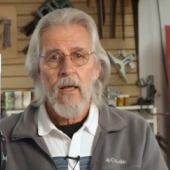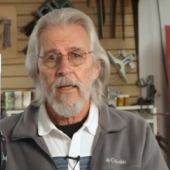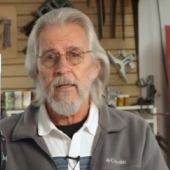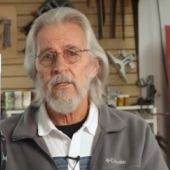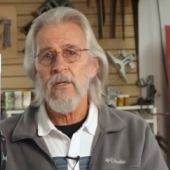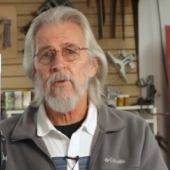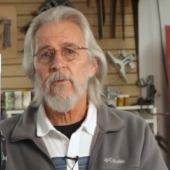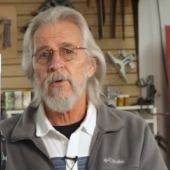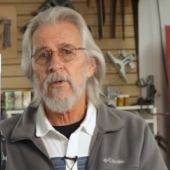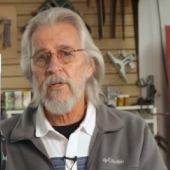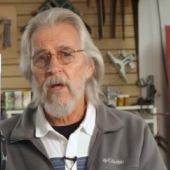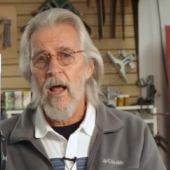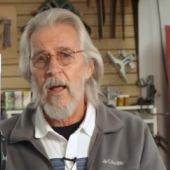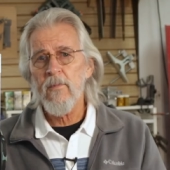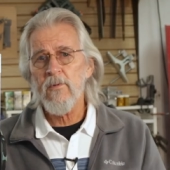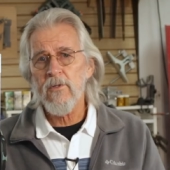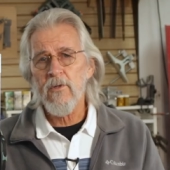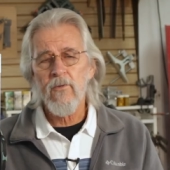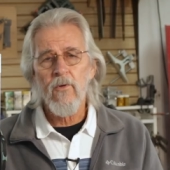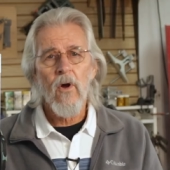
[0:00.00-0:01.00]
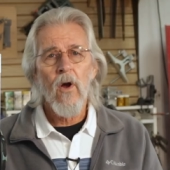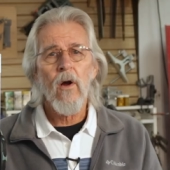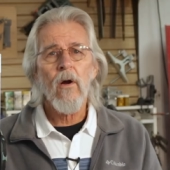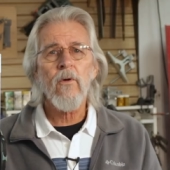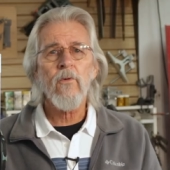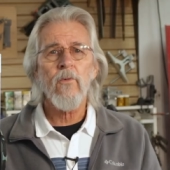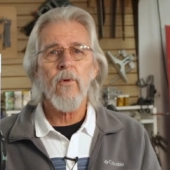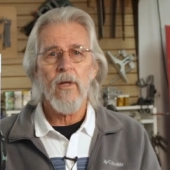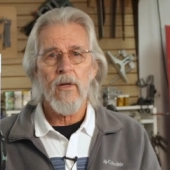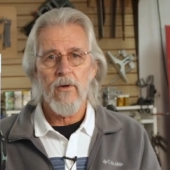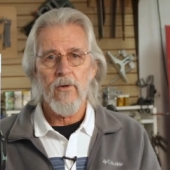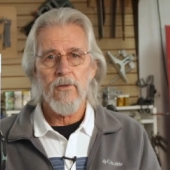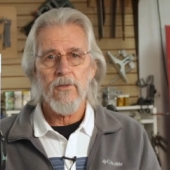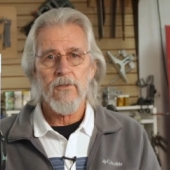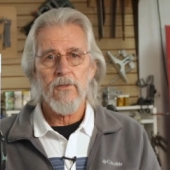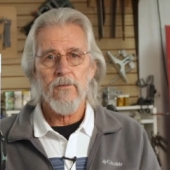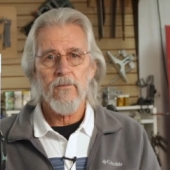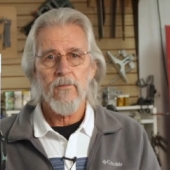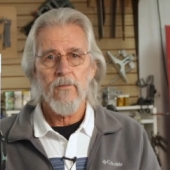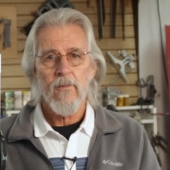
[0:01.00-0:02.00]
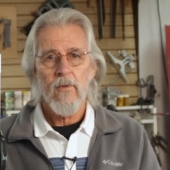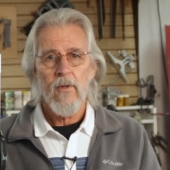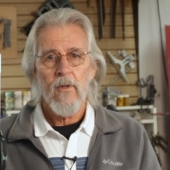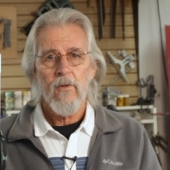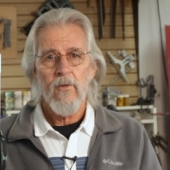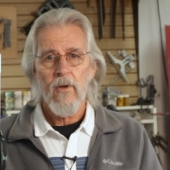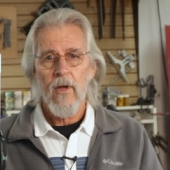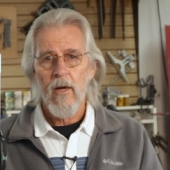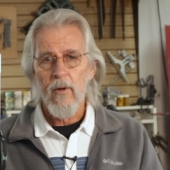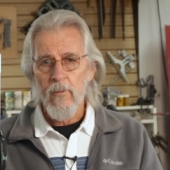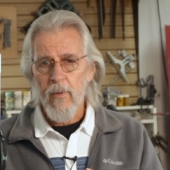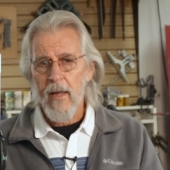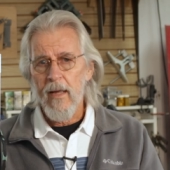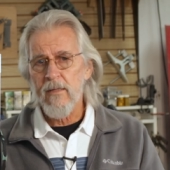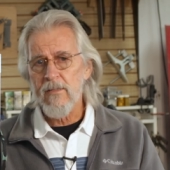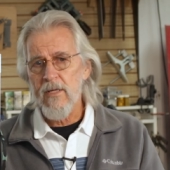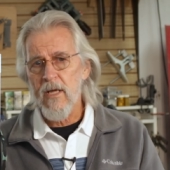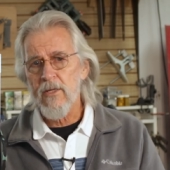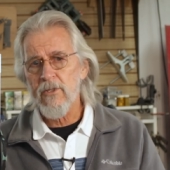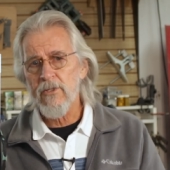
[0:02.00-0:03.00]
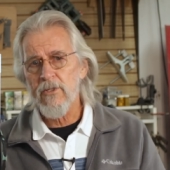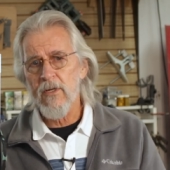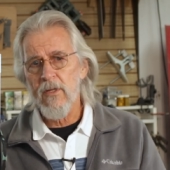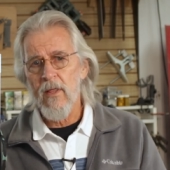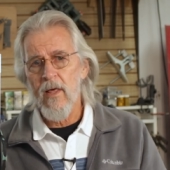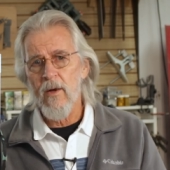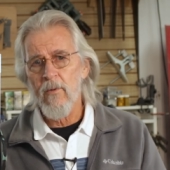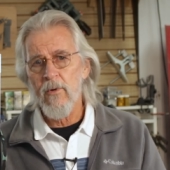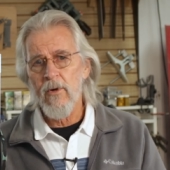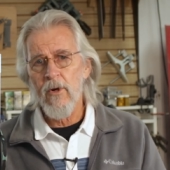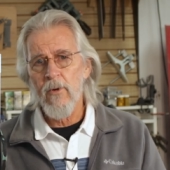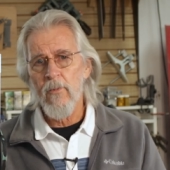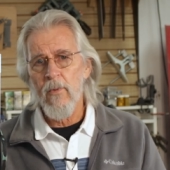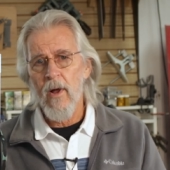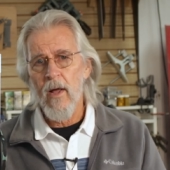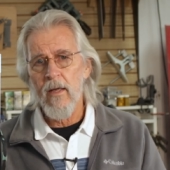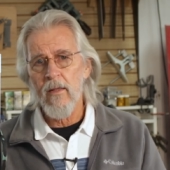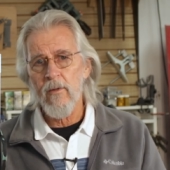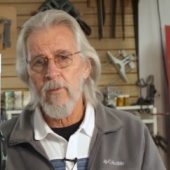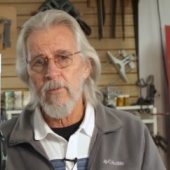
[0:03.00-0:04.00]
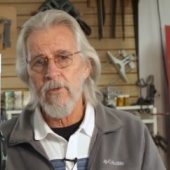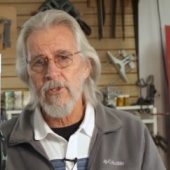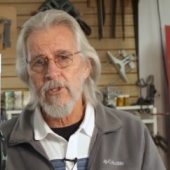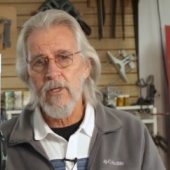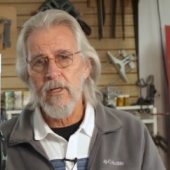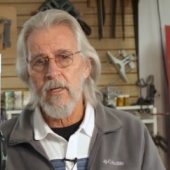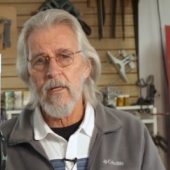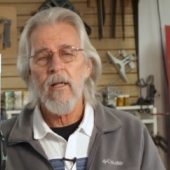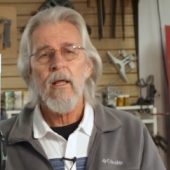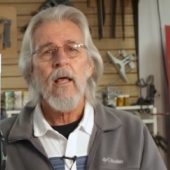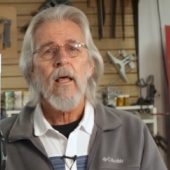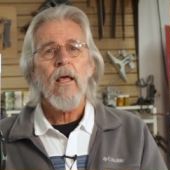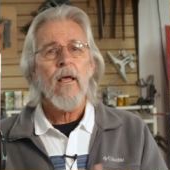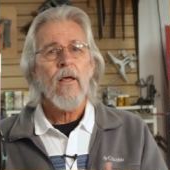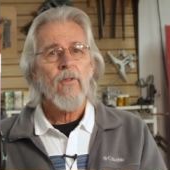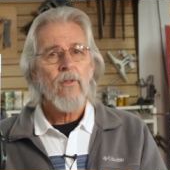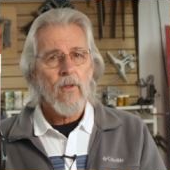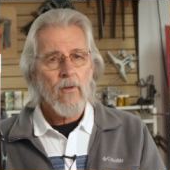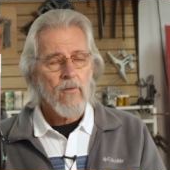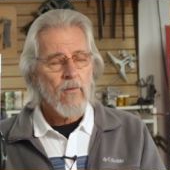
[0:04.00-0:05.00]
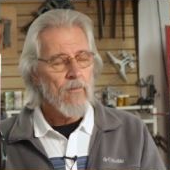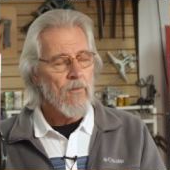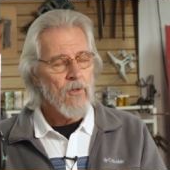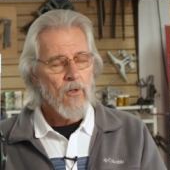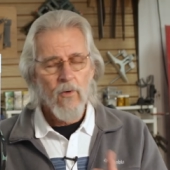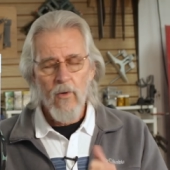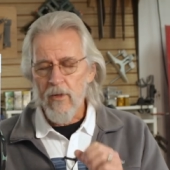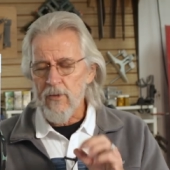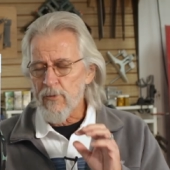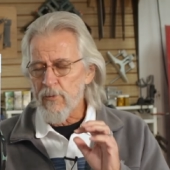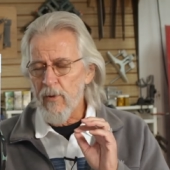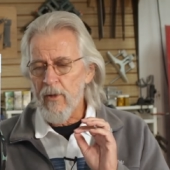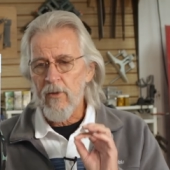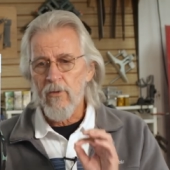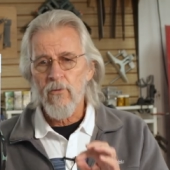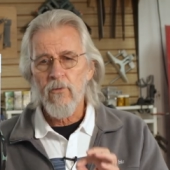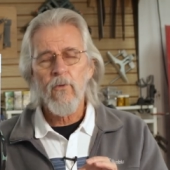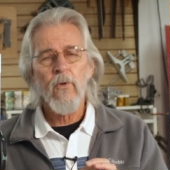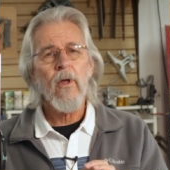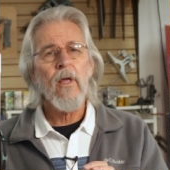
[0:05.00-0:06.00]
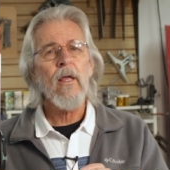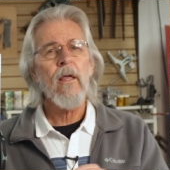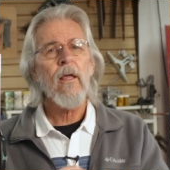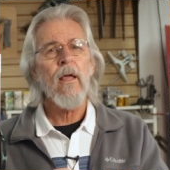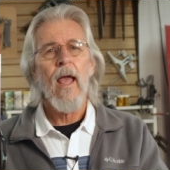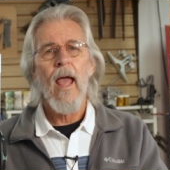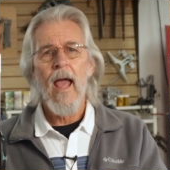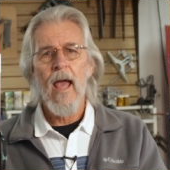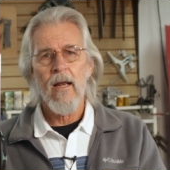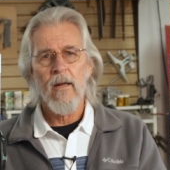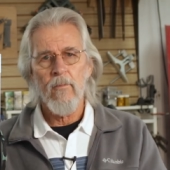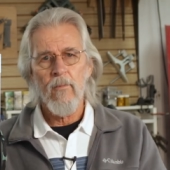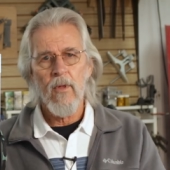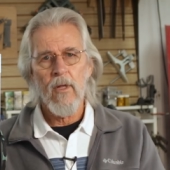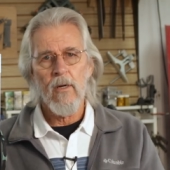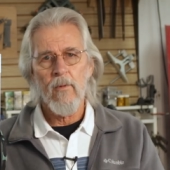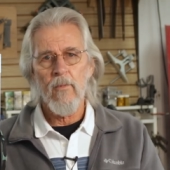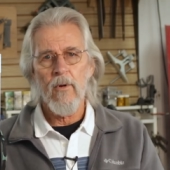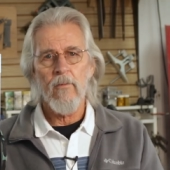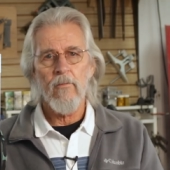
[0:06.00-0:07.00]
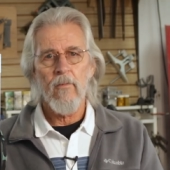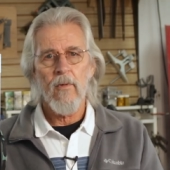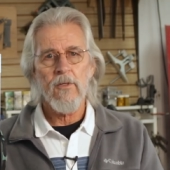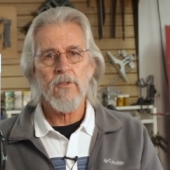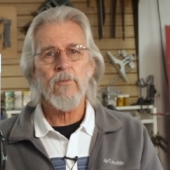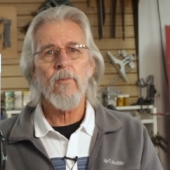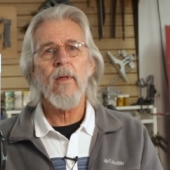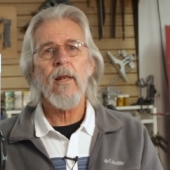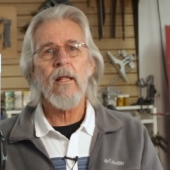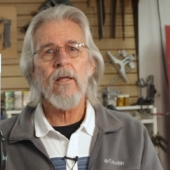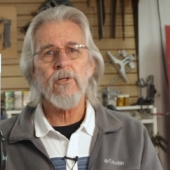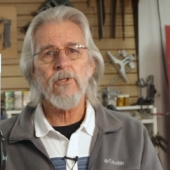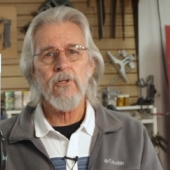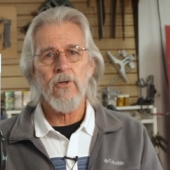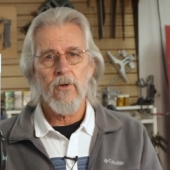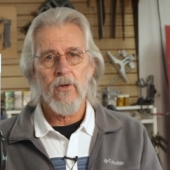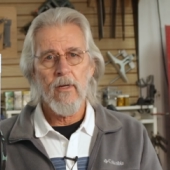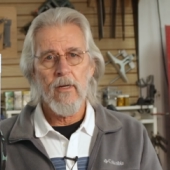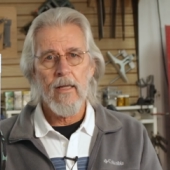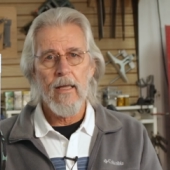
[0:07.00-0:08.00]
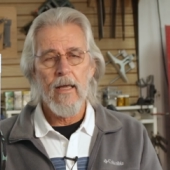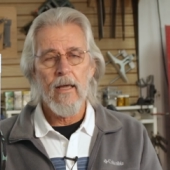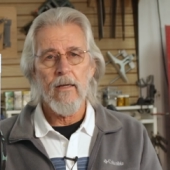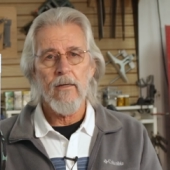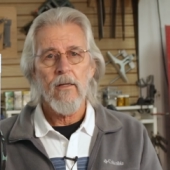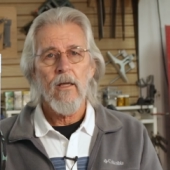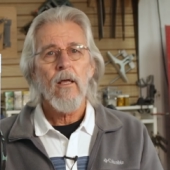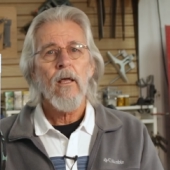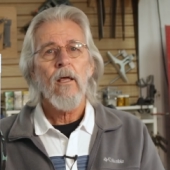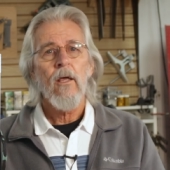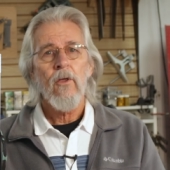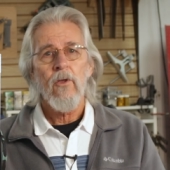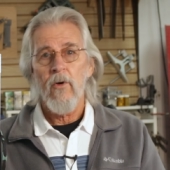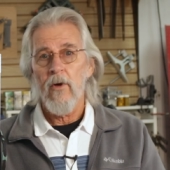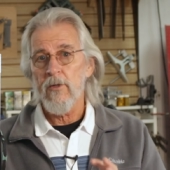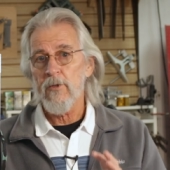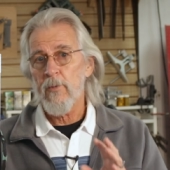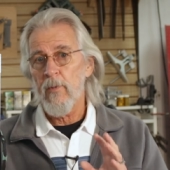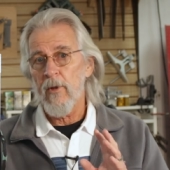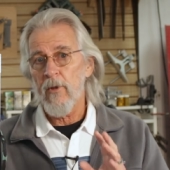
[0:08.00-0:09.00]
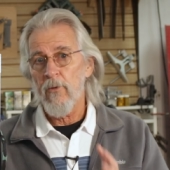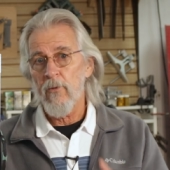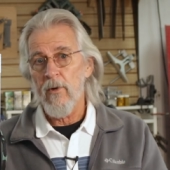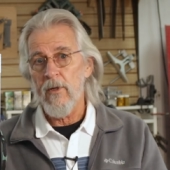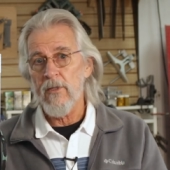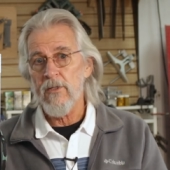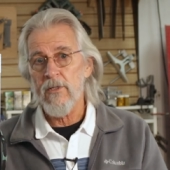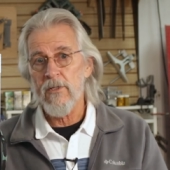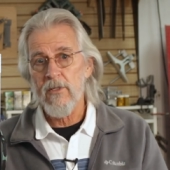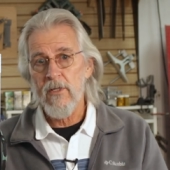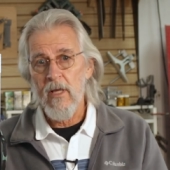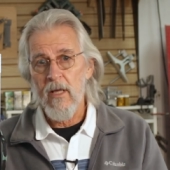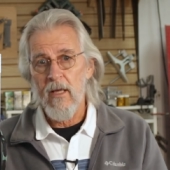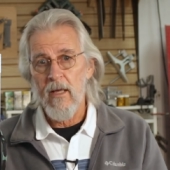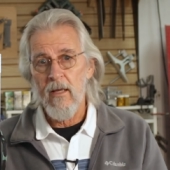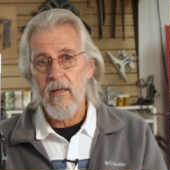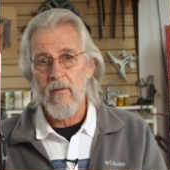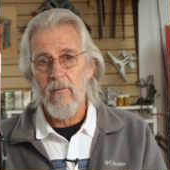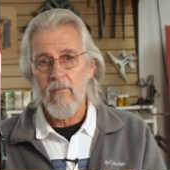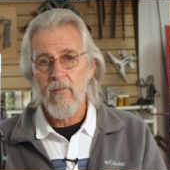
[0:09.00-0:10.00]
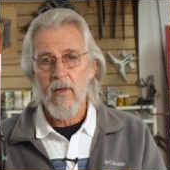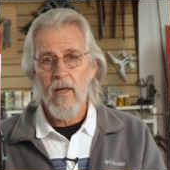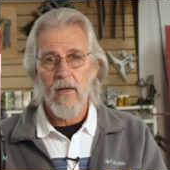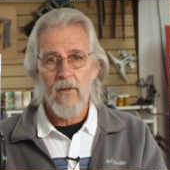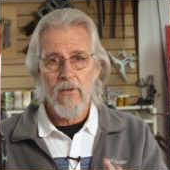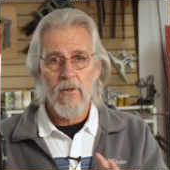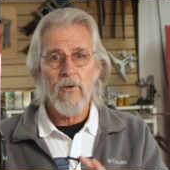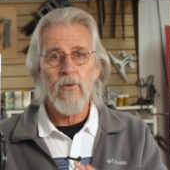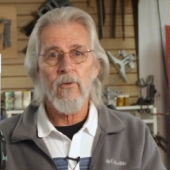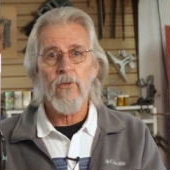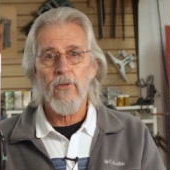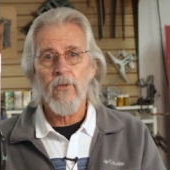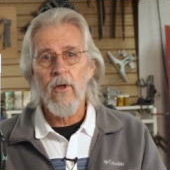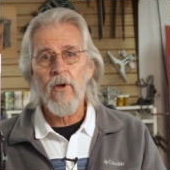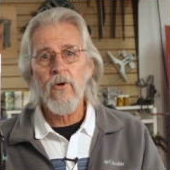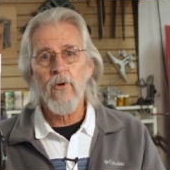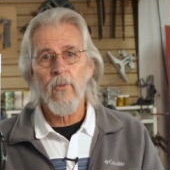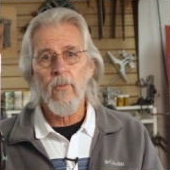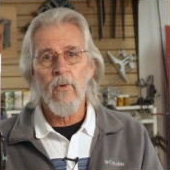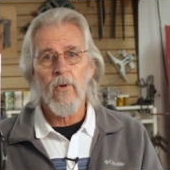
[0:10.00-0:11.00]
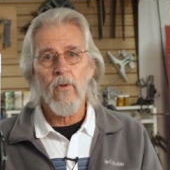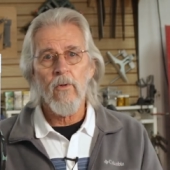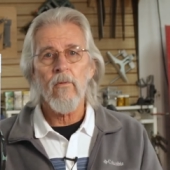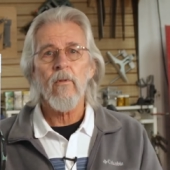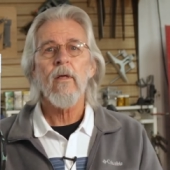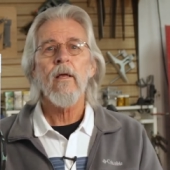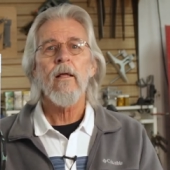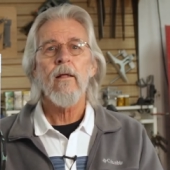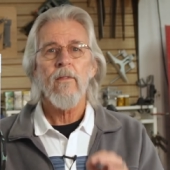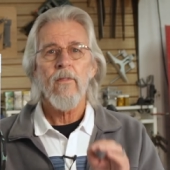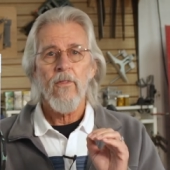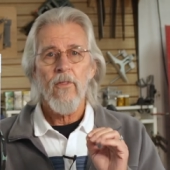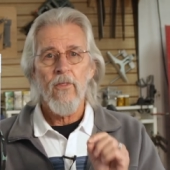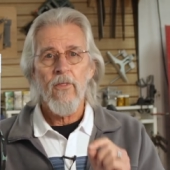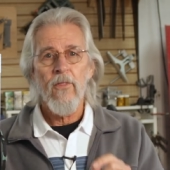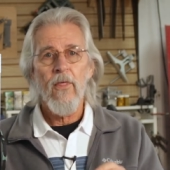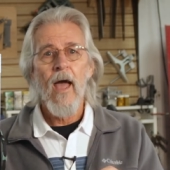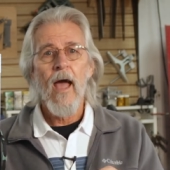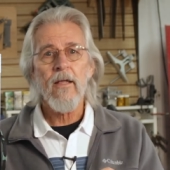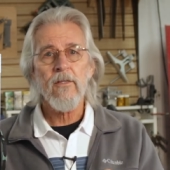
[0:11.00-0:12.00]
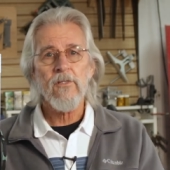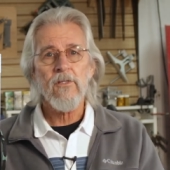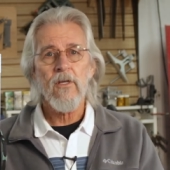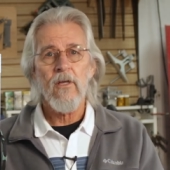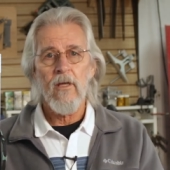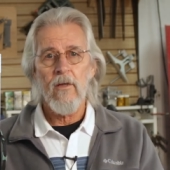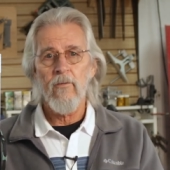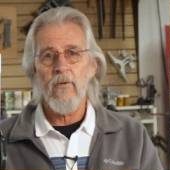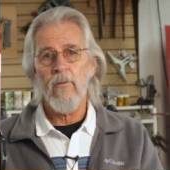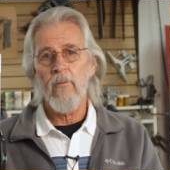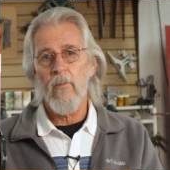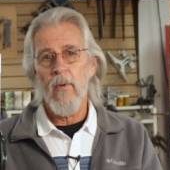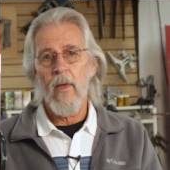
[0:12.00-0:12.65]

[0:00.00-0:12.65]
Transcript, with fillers: and different types of card readers? You've got to pay attention to that when you're buying the machine. USB 3 at a minimum, as many as you can get. USB 3C, kind of the new Thunderbolt, that's even